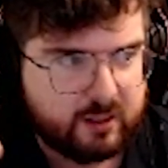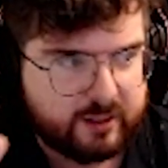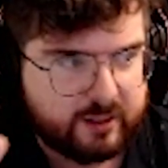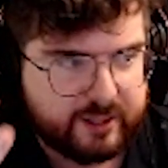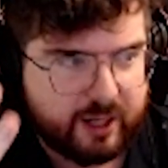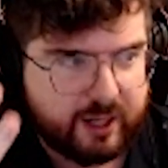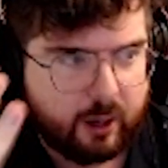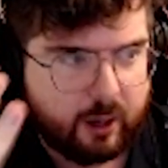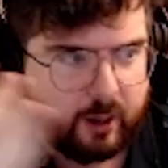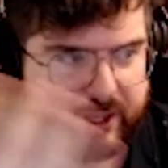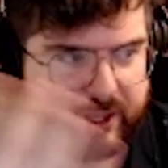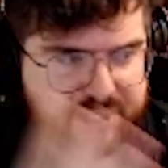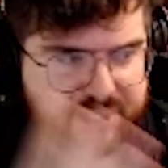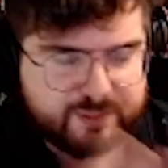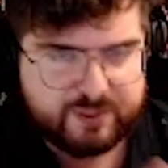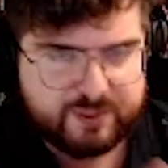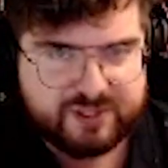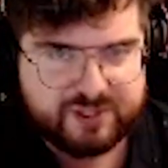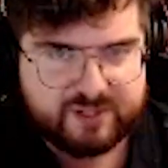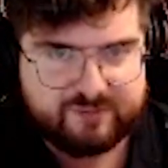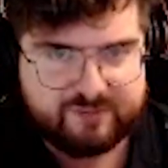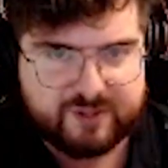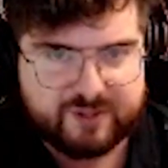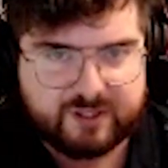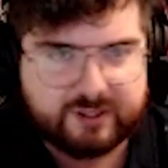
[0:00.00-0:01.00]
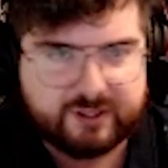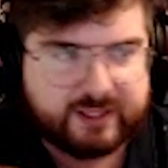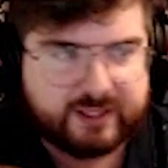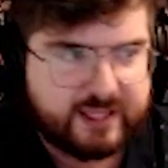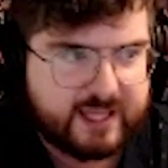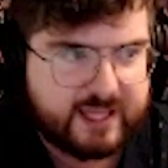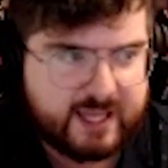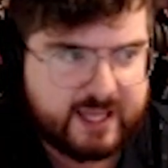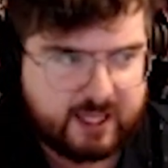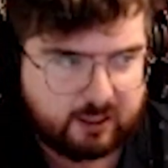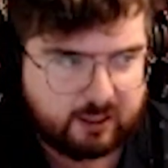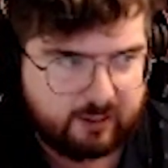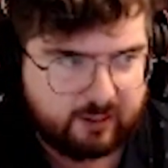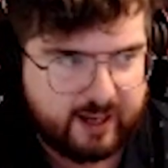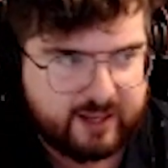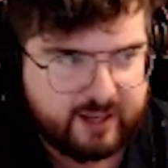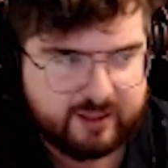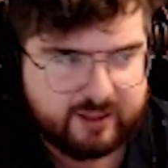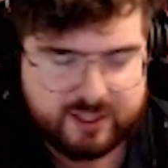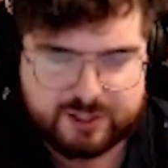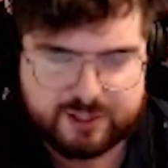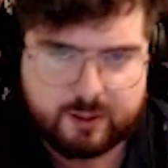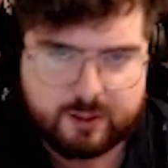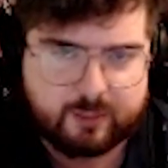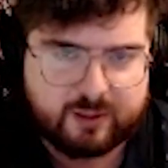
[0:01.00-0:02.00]
you know, a specific league or
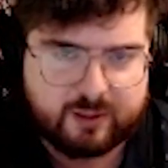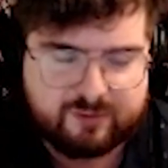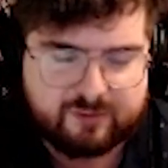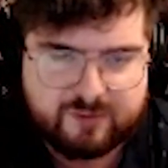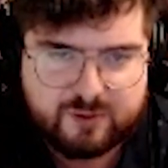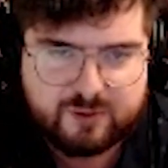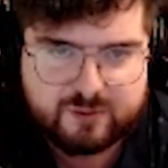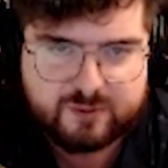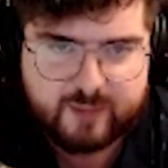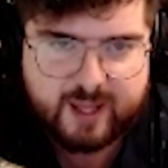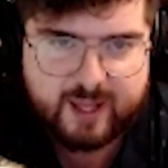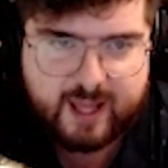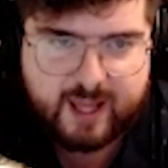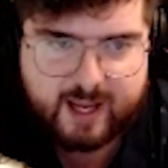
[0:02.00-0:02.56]
anything. So I'm confused by that